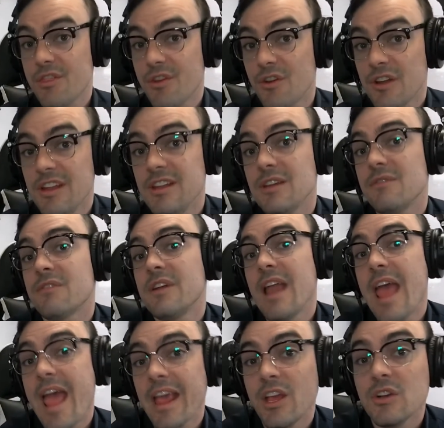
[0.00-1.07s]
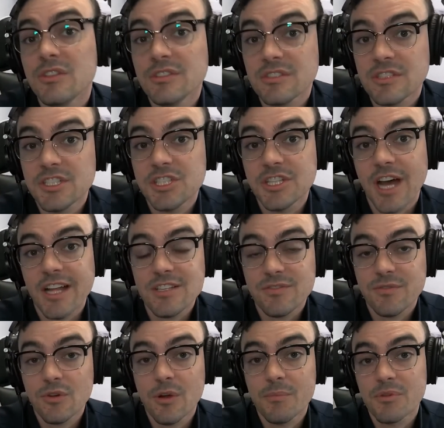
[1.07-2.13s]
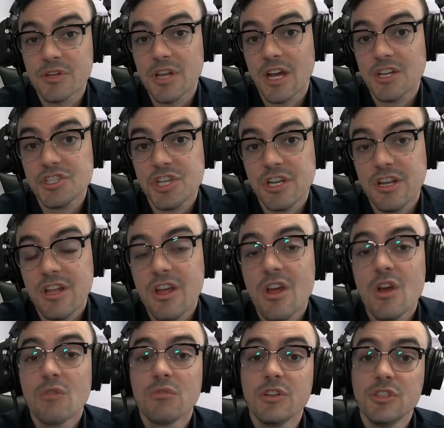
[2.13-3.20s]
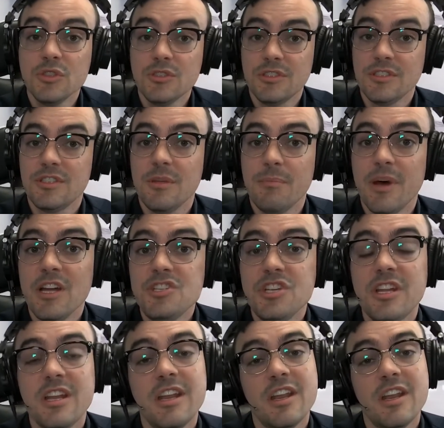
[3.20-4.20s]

thirty different angles and shots for a production reduces the budget.